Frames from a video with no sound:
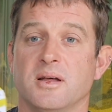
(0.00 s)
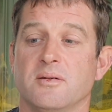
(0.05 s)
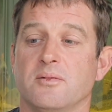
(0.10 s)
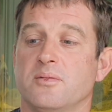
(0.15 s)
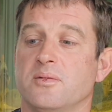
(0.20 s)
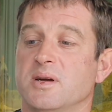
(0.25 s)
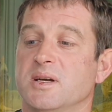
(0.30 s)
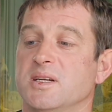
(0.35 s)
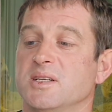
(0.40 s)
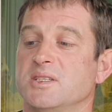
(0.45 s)

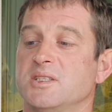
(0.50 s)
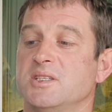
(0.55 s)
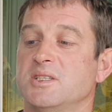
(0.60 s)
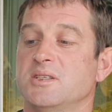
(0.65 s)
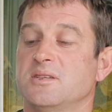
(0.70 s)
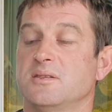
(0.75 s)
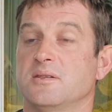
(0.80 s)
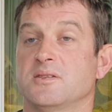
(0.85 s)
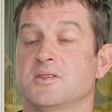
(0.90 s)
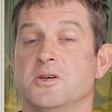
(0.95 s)

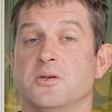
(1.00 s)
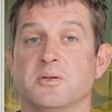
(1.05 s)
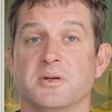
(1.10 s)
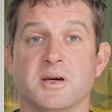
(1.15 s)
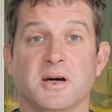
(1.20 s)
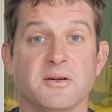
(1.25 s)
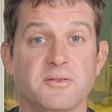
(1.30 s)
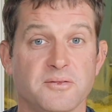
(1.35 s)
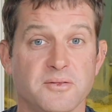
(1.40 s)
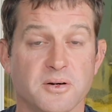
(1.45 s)
which
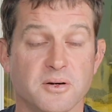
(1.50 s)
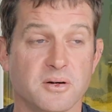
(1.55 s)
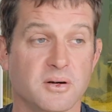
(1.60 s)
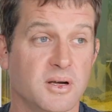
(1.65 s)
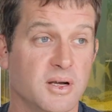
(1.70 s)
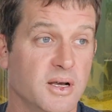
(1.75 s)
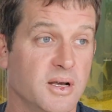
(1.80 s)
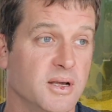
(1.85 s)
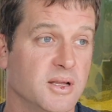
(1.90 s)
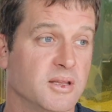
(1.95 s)
2.5 foot,
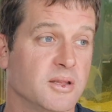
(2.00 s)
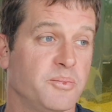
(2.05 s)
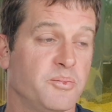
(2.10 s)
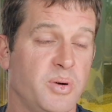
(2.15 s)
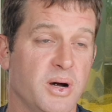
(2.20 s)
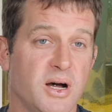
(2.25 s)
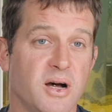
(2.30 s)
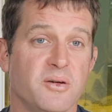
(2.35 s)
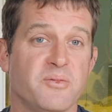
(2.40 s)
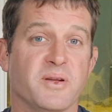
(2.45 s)
the
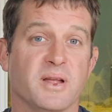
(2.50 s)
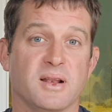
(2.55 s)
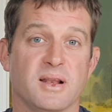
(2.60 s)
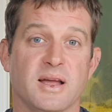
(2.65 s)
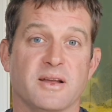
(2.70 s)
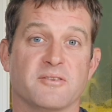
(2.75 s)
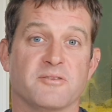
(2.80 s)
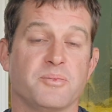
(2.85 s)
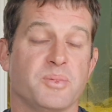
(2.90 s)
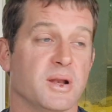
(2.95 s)
perfect
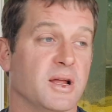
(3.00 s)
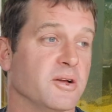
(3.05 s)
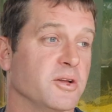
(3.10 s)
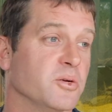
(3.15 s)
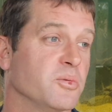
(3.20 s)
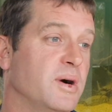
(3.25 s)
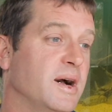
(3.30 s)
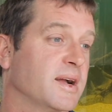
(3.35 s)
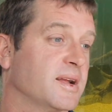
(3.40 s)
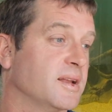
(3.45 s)
length for your
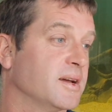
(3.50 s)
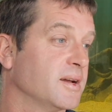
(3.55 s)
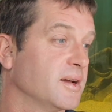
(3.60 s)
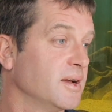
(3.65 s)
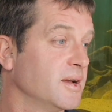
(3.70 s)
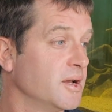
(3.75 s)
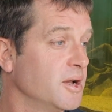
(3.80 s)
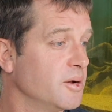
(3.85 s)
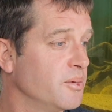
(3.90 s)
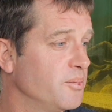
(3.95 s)

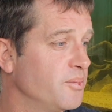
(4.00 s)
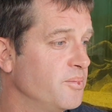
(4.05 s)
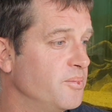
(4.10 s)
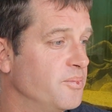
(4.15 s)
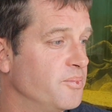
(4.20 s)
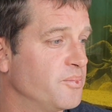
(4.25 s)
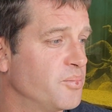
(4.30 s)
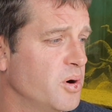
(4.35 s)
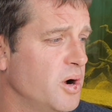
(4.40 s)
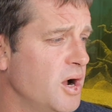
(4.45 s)
Waggler.
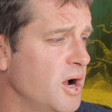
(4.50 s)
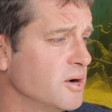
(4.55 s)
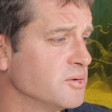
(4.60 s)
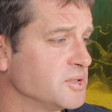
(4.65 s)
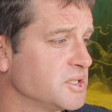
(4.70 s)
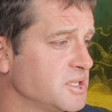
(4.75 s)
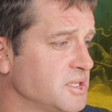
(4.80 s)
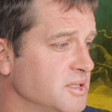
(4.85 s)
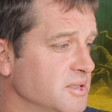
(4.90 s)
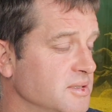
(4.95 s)

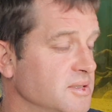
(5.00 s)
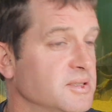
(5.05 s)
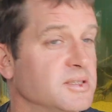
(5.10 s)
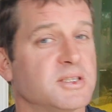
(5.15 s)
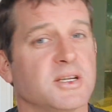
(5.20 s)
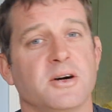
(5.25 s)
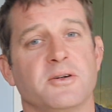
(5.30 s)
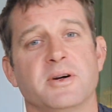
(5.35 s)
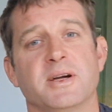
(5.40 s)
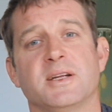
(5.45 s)
Bruce!
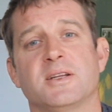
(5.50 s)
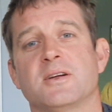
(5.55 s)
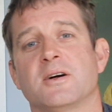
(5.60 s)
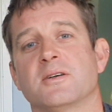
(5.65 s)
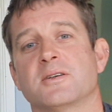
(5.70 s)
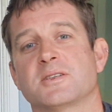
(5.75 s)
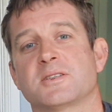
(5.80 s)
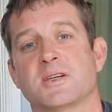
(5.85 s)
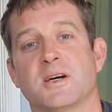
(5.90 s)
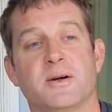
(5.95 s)
Sorry,
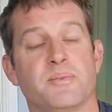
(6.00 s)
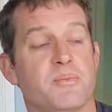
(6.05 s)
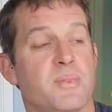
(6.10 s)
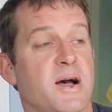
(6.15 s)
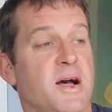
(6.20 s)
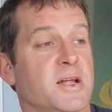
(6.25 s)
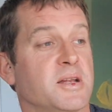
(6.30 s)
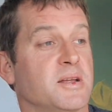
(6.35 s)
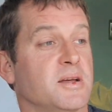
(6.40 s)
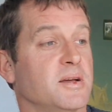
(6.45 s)
dog's going
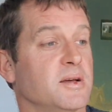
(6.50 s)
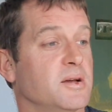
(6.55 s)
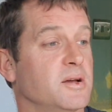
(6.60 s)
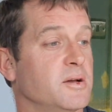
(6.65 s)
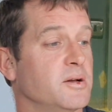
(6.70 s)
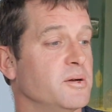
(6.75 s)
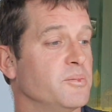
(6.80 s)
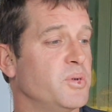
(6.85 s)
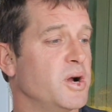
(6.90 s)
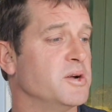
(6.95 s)
mad.
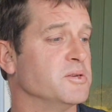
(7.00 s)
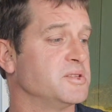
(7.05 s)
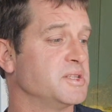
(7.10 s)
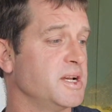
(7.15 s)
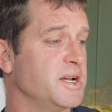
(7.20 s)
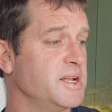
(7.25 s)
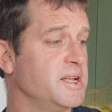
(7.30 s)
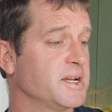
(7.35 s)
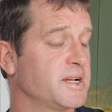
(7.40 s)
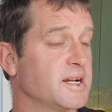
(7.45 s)
Bruce,
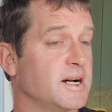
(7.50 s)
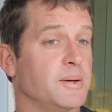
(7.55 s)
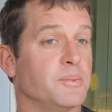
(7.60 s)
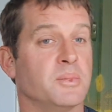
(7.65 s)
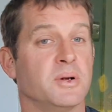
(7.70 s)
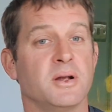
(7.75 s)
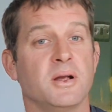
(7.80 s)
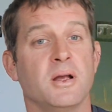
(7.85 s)
in you come.